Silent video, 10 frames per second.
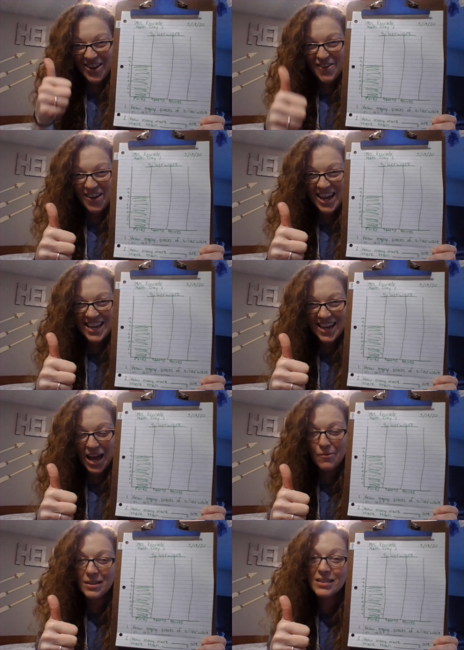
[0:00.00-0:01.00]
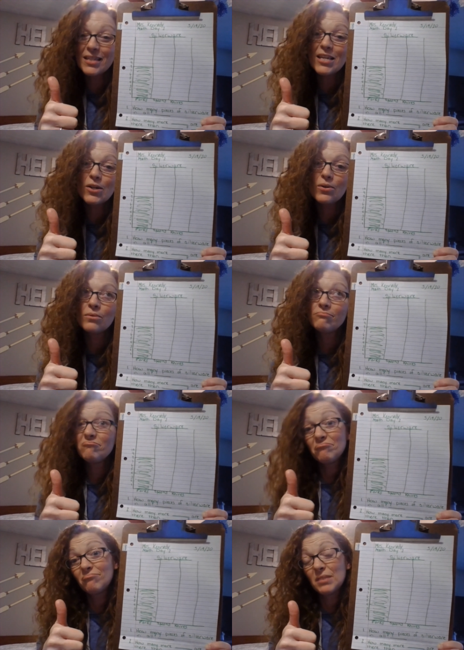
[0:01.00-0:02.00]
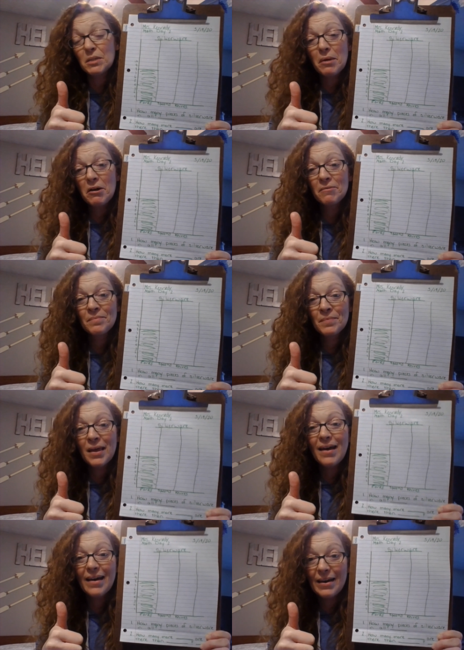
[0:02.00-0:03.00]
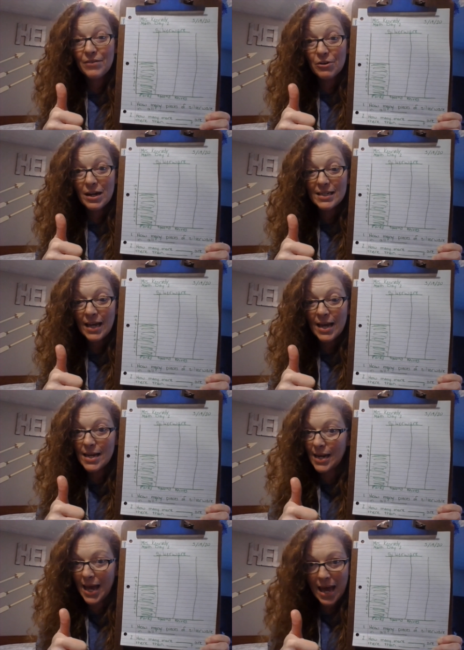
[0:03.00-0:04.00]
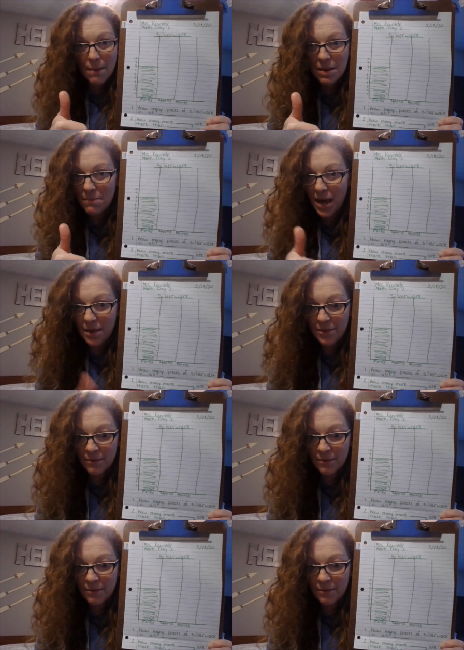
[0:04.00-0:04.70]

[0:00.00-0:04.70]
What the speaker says: All right, I will see you tomorrow. Have a great day and happy math.